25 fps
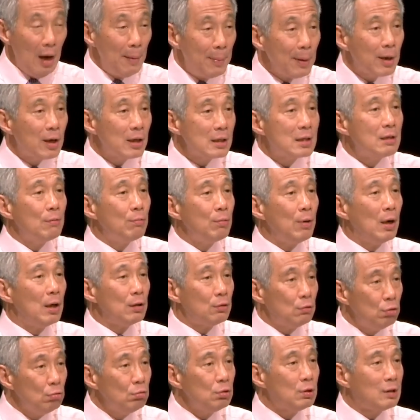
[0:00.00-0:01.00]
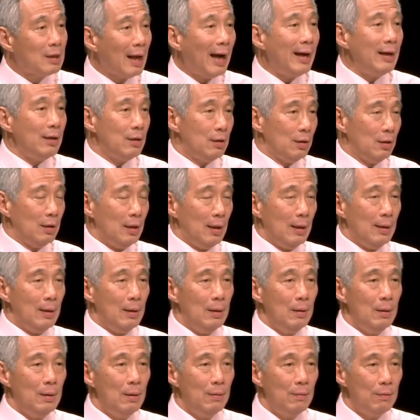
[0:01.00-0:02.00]
Because if we are too tight on
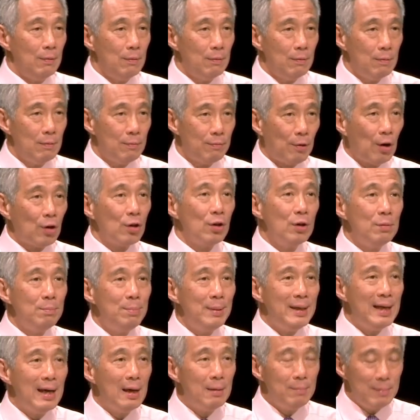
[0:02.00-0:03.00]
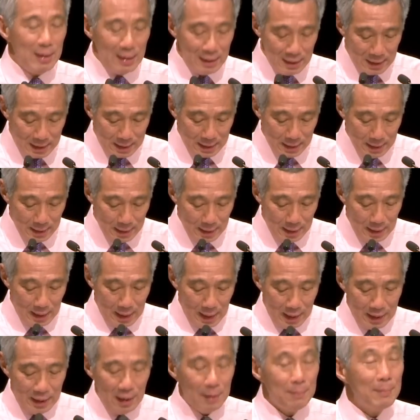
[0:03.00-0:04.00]
the foreign P M Es,
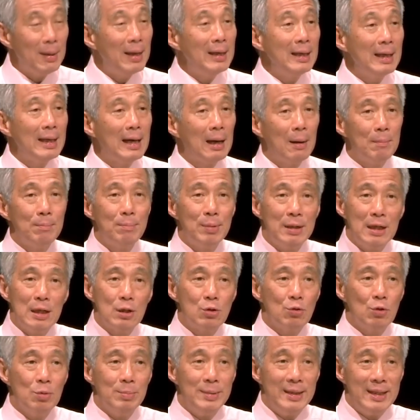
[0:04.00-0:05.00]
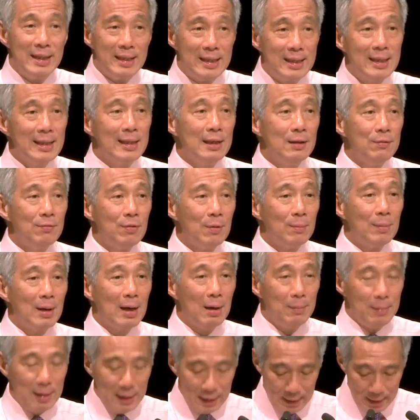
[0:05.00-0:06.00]
I think many companies will be deterred from
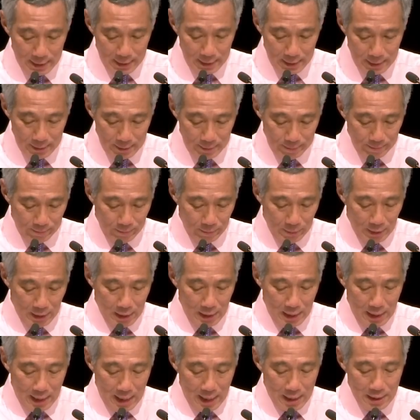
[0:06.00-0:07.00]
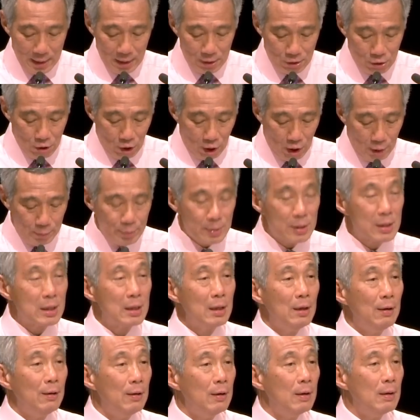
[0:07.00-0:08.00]
coming here, and the
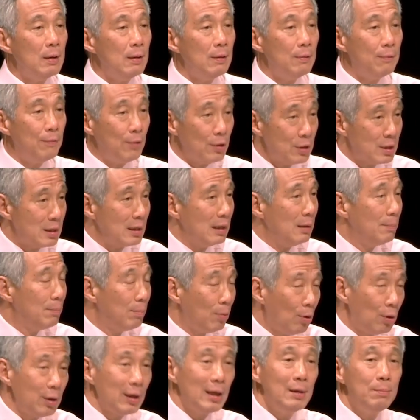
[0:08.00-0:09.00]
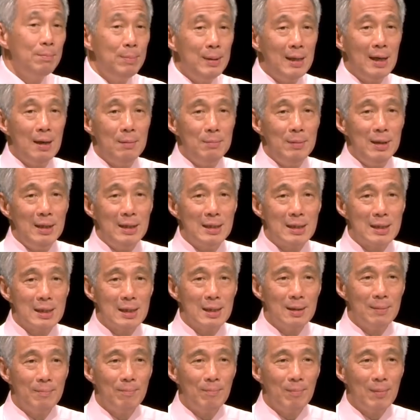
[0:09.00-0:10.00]
jobs for Singaporean P M Es
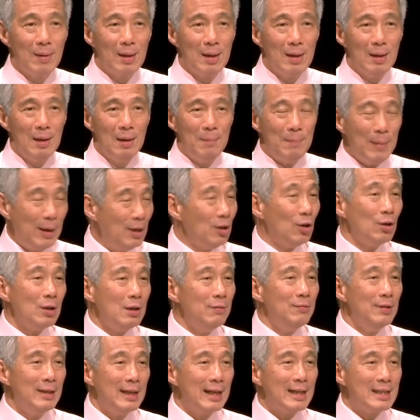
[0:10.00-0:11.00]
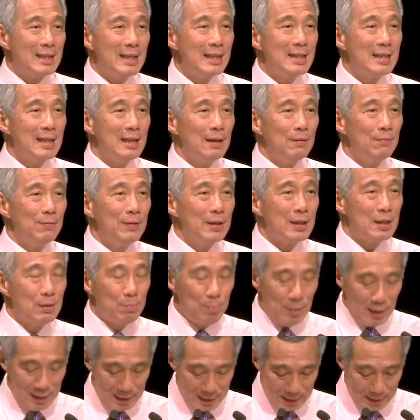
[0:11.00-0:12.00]
may not even exist in the
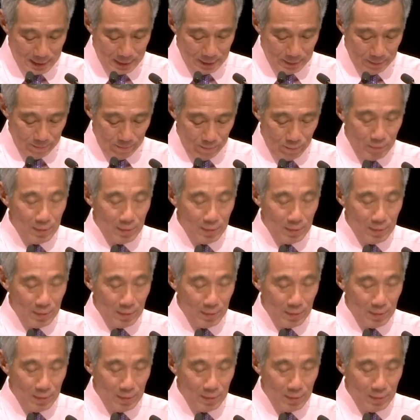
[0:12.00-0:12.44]
first place.